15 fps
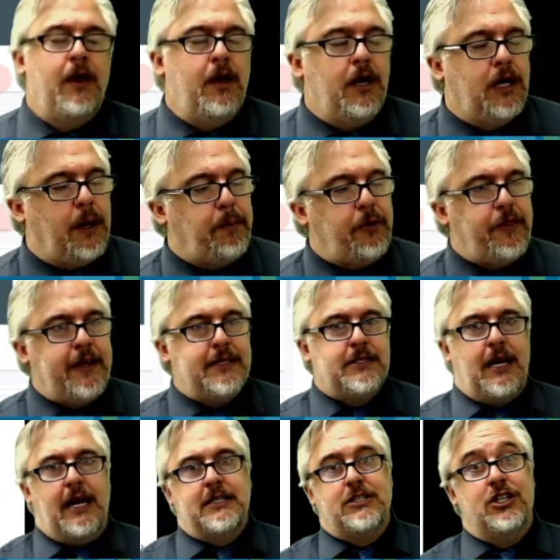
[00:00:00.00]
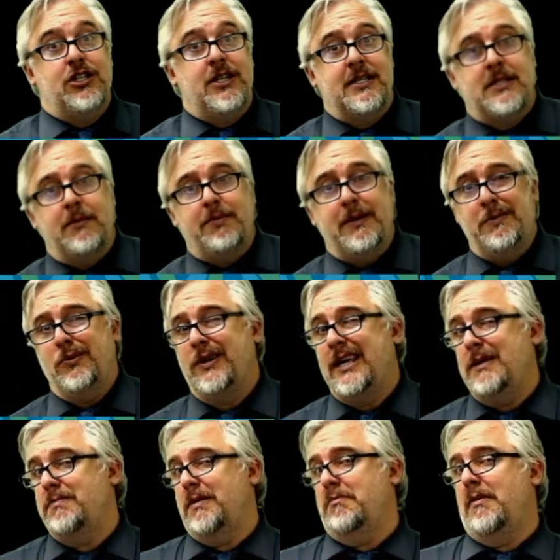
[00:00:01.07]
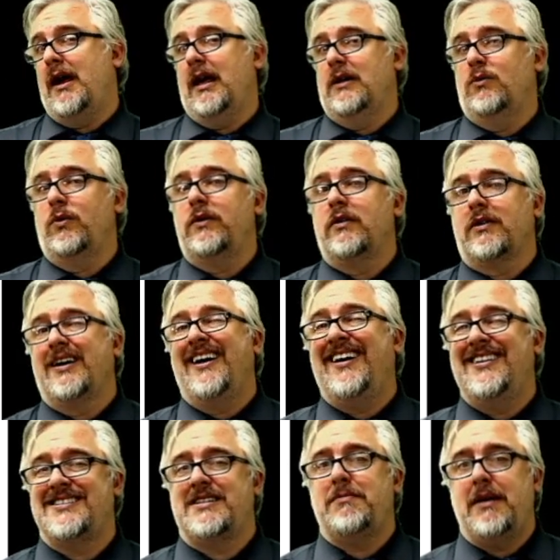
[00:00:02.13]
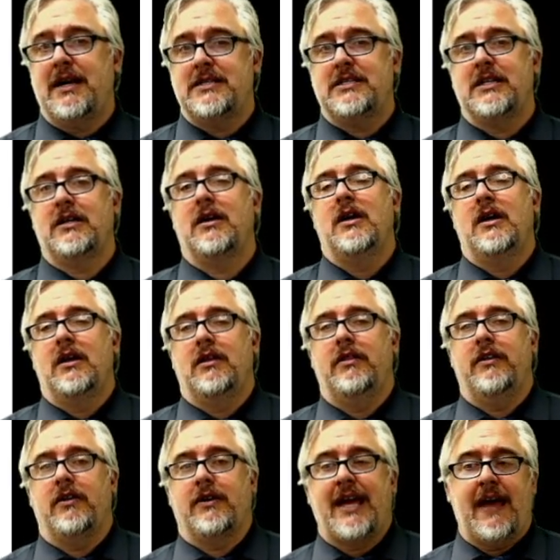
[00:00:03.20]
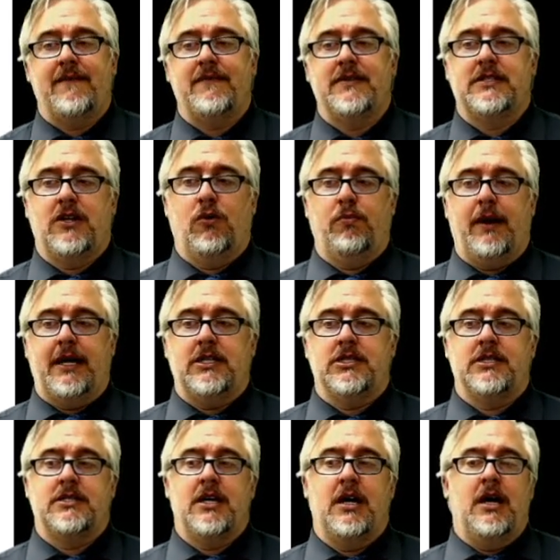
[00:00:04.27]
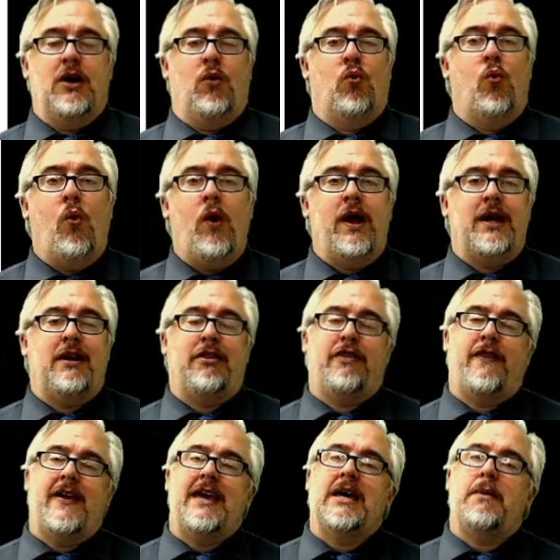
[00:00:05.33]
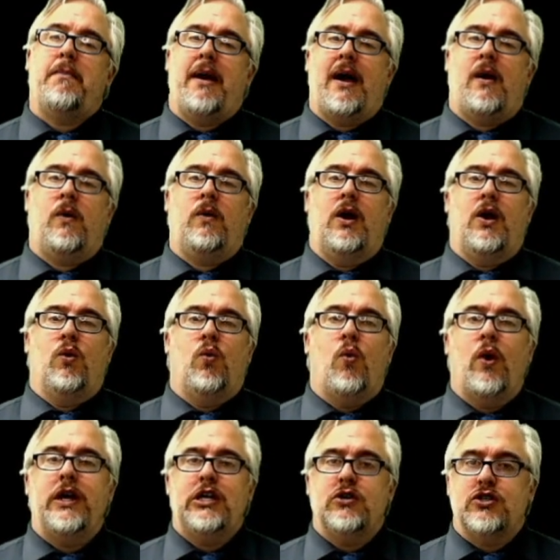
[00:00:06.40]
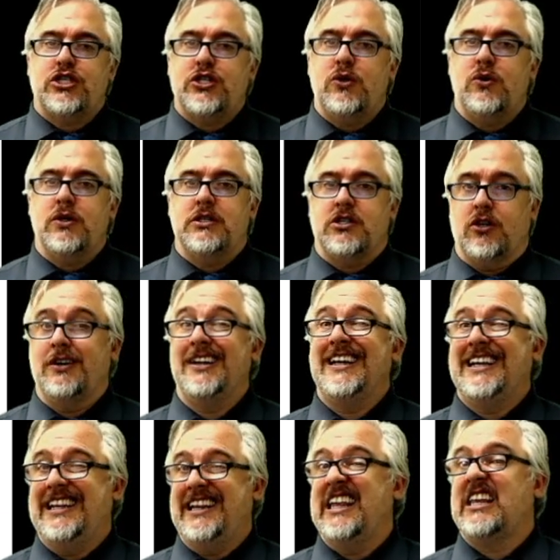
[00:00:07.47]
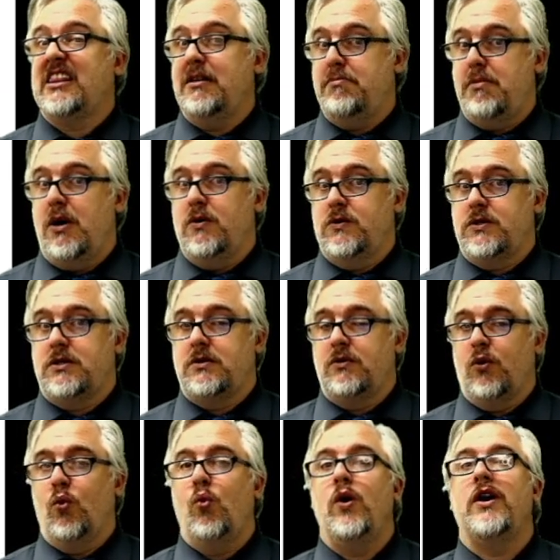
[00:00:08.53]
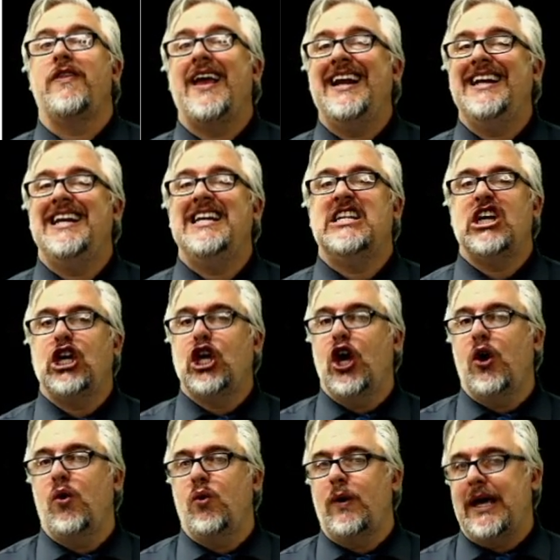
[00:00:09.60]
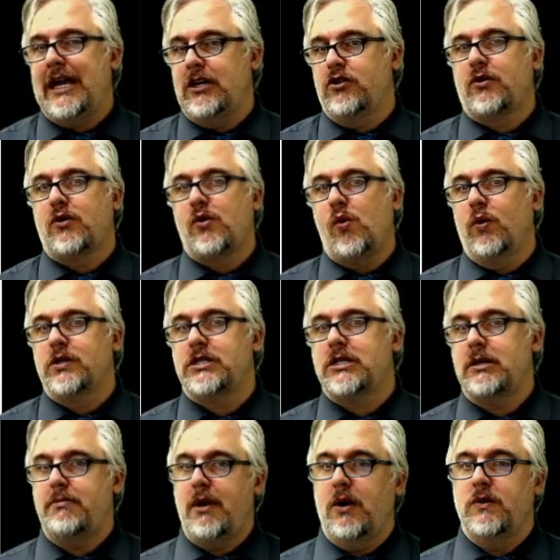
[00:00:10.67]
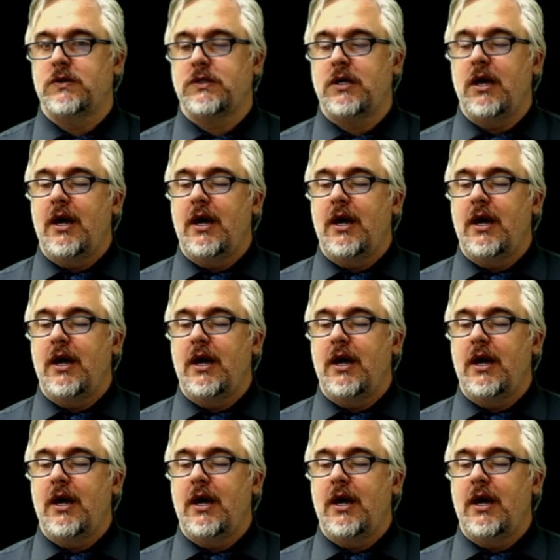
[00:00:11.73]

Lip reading: A couple things that I suggest that people keep in mind when they're customizing their Canvas homepages. One, think about what your students are going to click the most, or where do they need to go in your course the most.